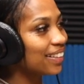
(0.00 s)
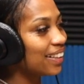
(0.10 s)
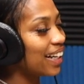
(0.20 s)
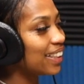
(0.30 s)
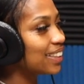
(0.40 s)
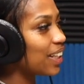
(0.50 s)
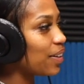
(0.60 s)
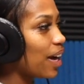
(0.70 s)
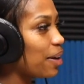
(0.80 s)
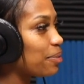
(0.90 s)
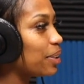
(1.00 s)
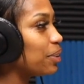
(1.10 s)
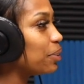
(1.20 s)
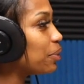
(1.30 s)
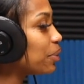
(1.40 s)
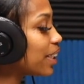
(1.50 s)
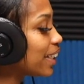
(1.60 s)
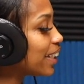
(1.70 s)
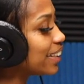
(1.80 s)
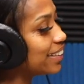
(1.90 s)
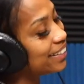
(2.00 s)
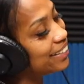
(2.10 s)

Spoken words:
Let us know how we doing.